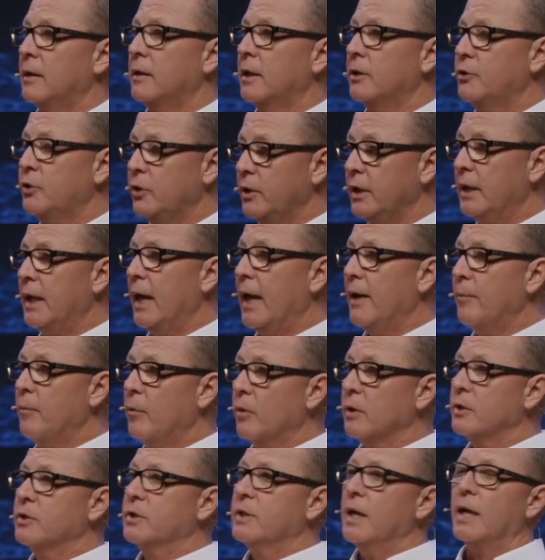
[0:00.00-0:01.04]
That you need to have
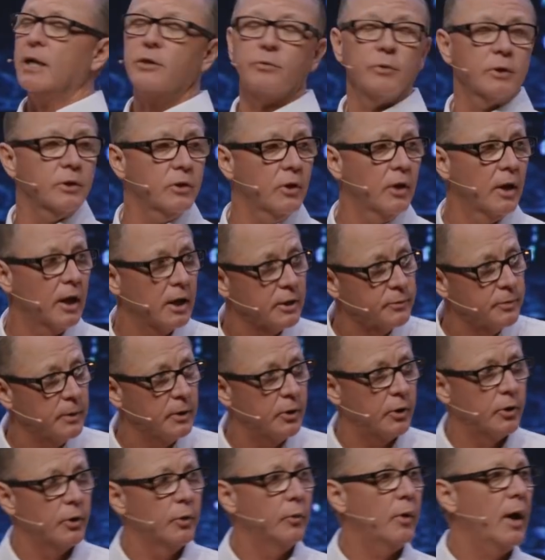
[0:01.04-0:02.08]
more sex with your
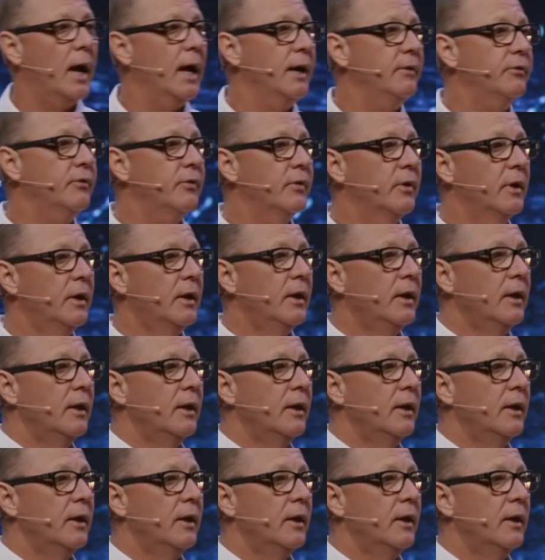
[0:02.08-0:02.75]
husband or your wife.